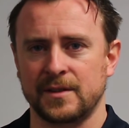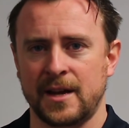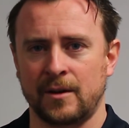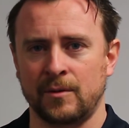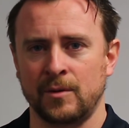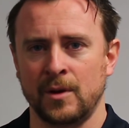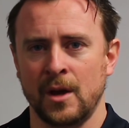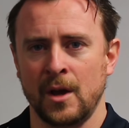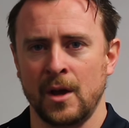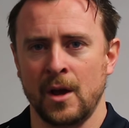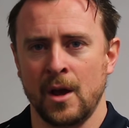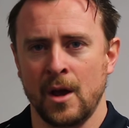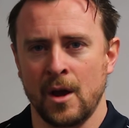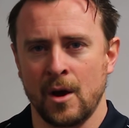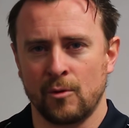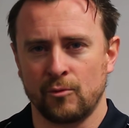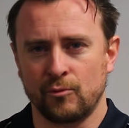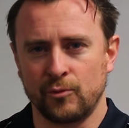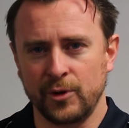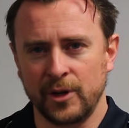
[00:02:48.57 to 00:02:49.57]
Now,
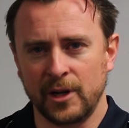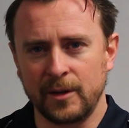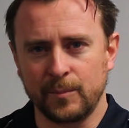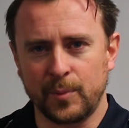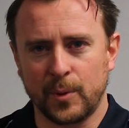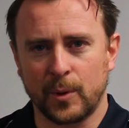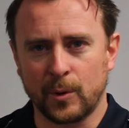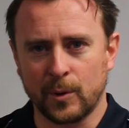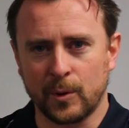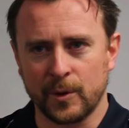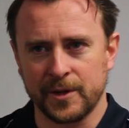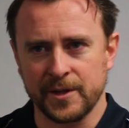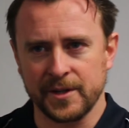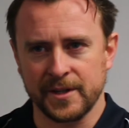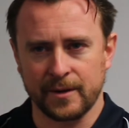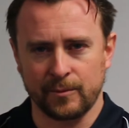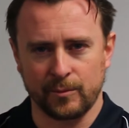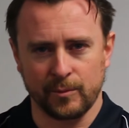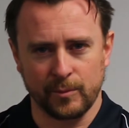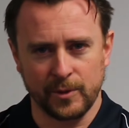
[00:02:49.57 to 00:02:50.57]
really important
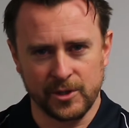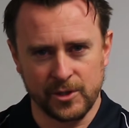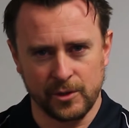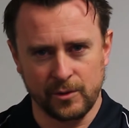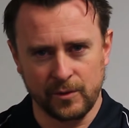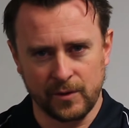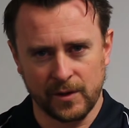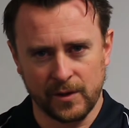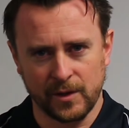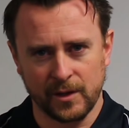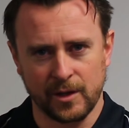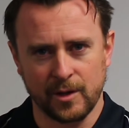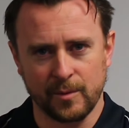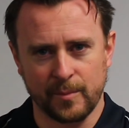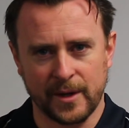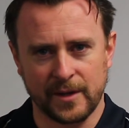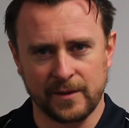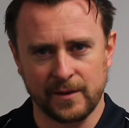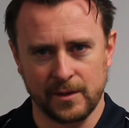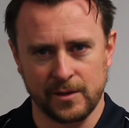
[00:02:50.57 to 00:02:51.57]
that when we do think
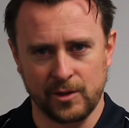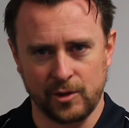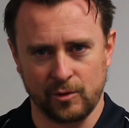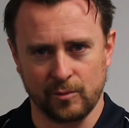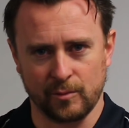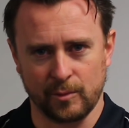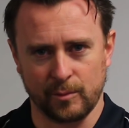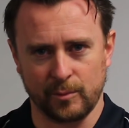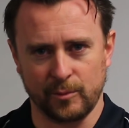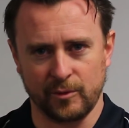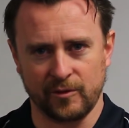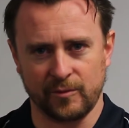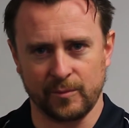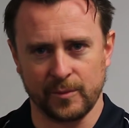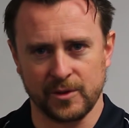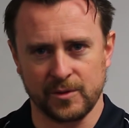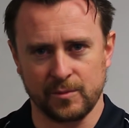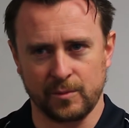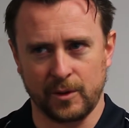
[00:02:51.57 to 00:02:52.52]
about these humeral movements,